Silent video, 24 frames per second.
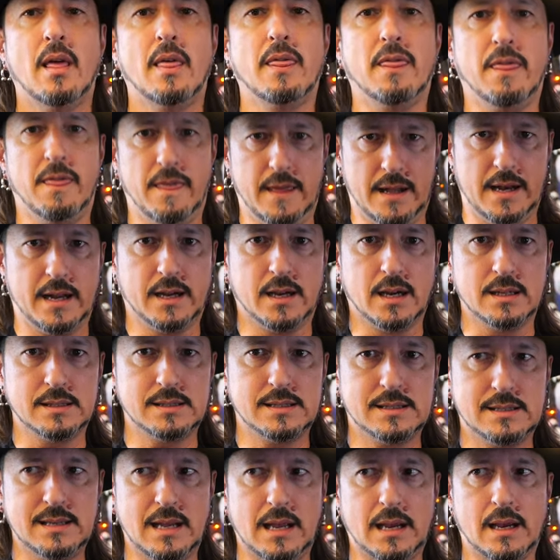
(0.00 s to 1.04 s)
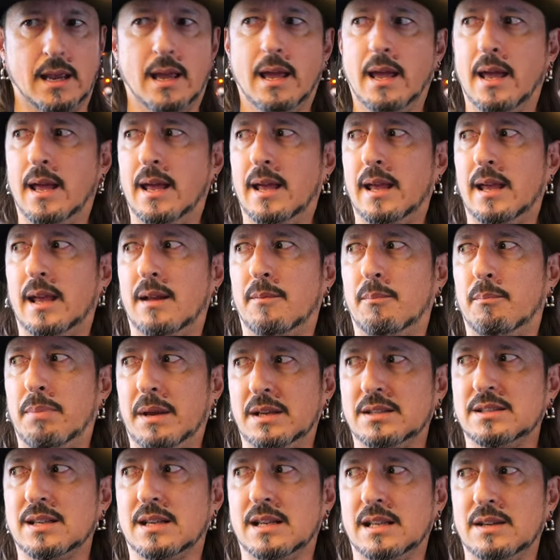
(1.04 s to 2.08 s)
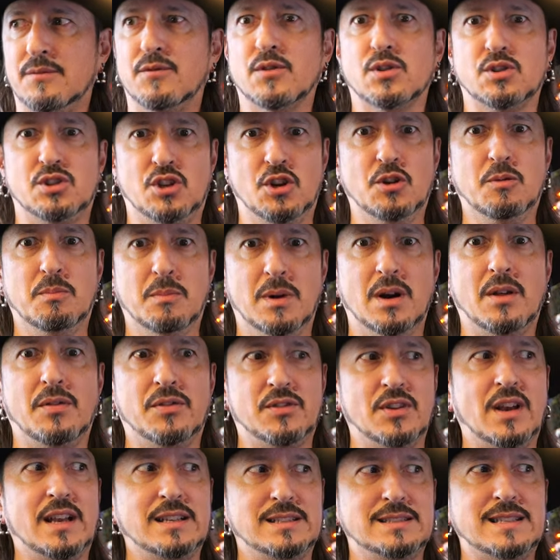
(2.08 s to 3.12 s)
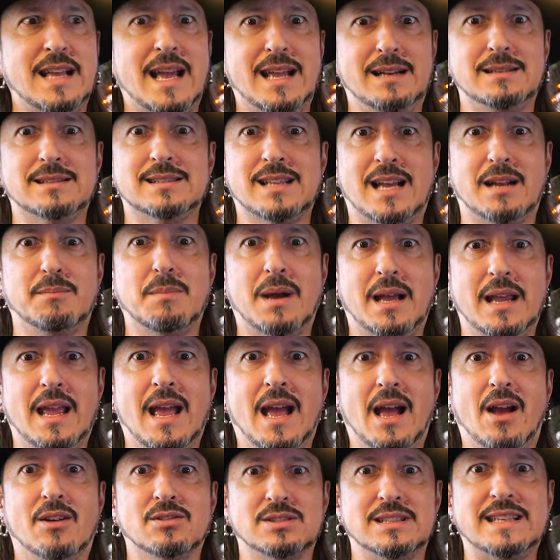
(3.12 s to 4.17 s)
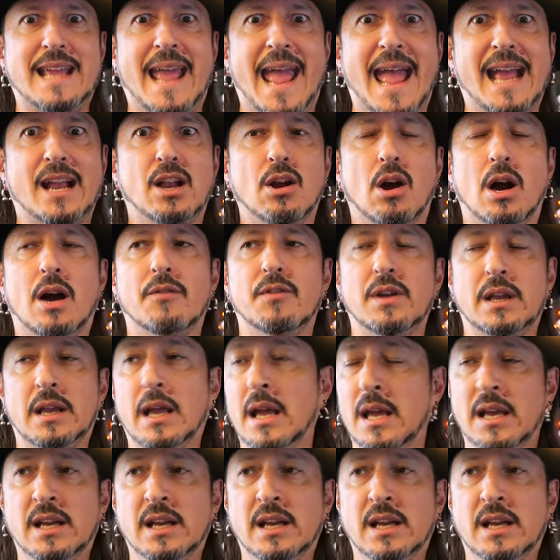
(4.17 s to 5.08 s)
Then I got sick. And basically, for two months, I sat inside my house gag coughing.